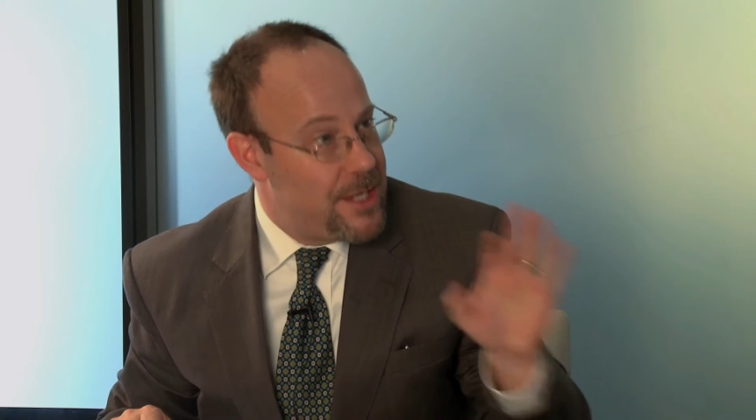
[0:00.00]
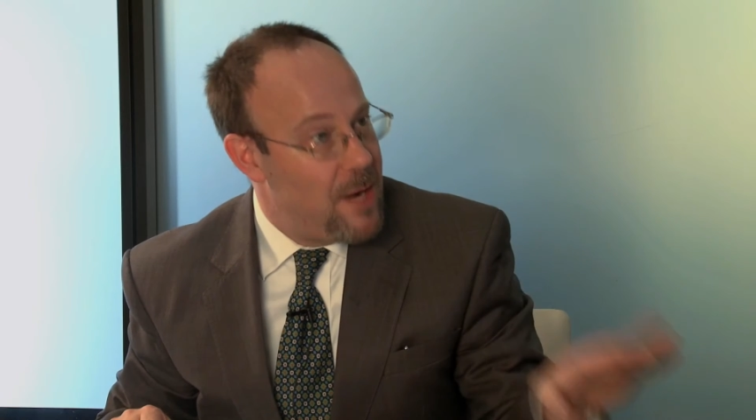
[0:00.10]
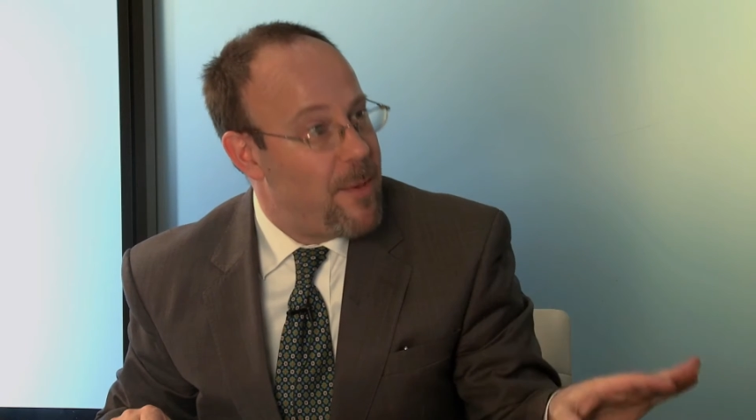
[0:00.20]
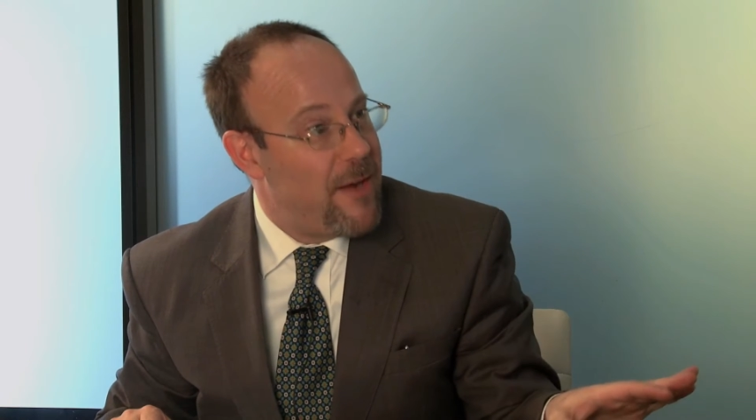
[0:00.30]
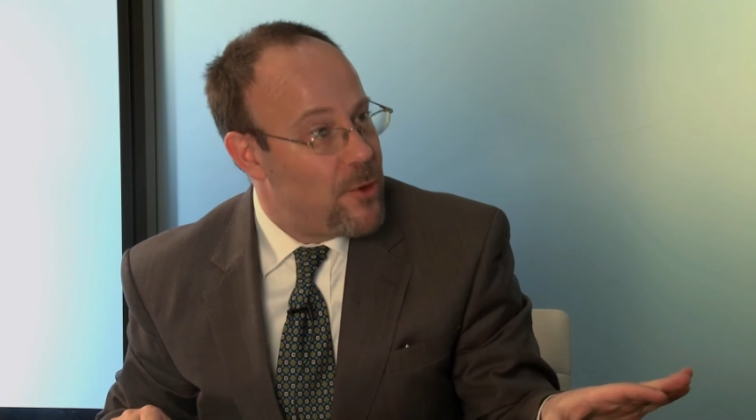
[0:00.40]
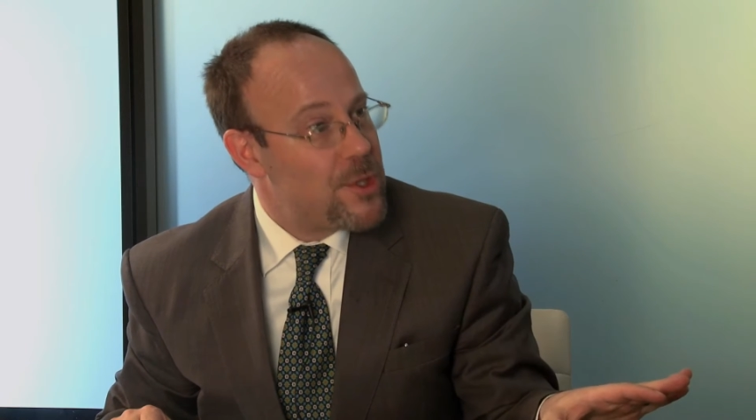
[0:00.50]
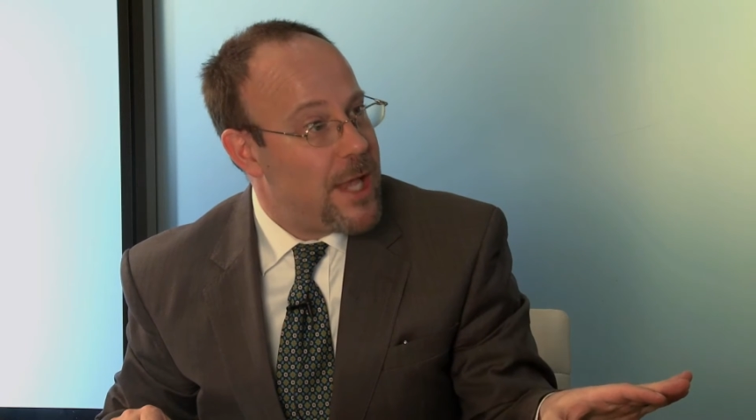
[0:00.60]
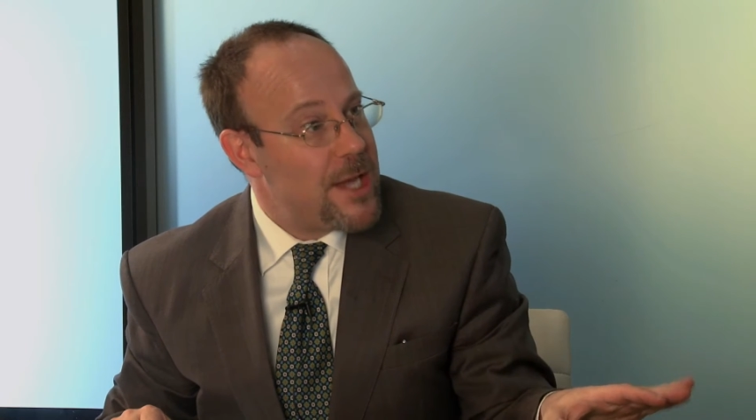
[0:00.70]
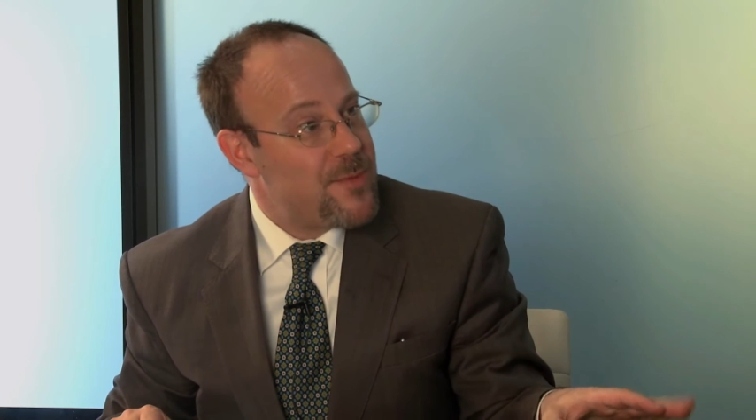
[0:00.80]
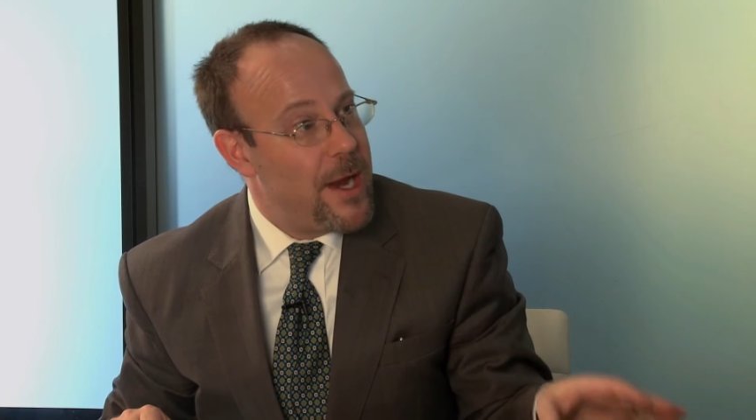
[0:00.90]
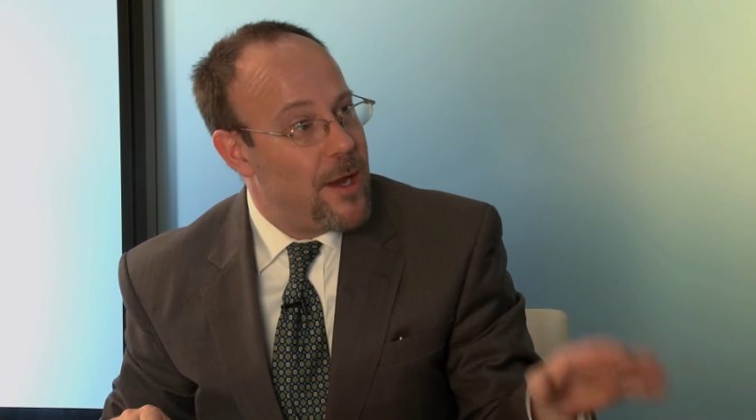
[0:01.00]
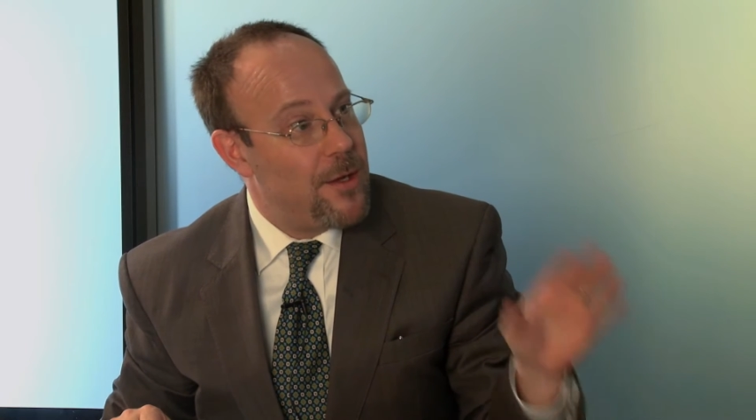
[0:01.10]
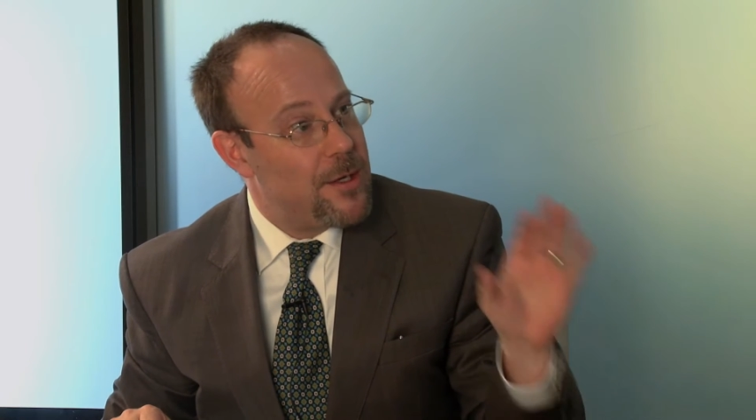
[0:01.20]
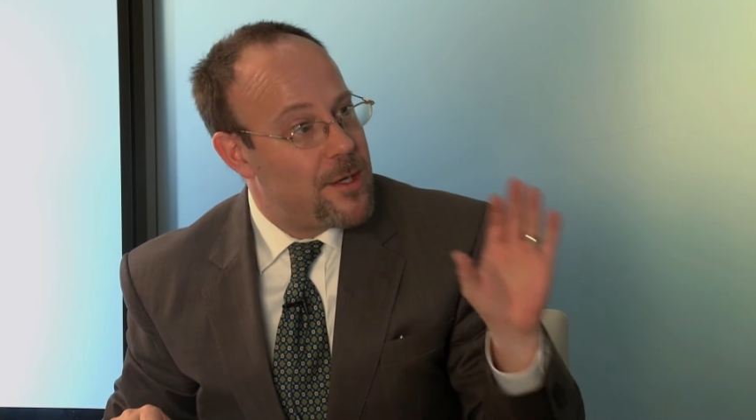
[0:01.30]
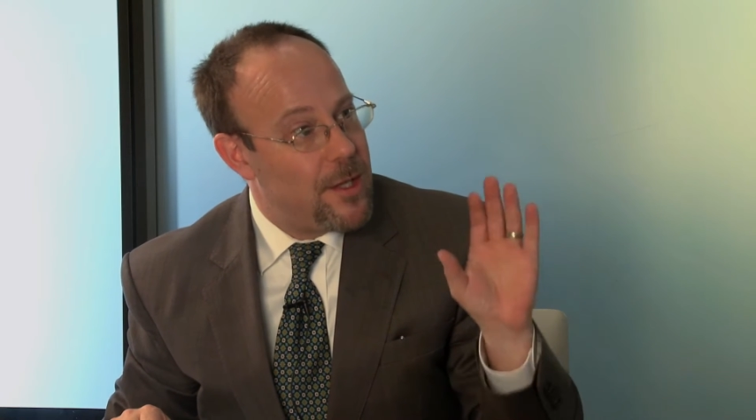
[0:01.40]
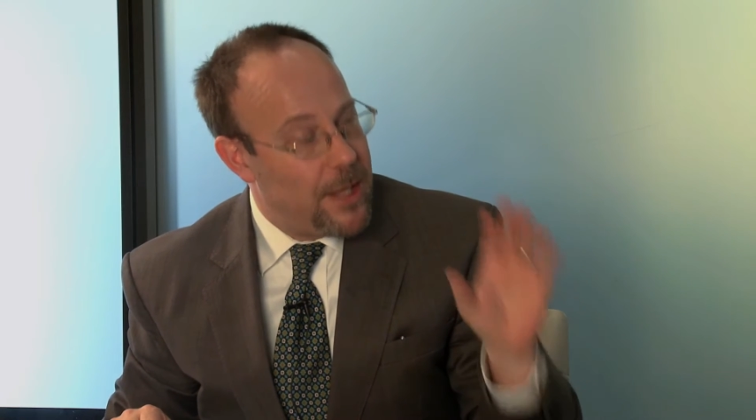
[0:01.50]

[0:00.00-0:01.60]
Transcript: send it by first class mail to right.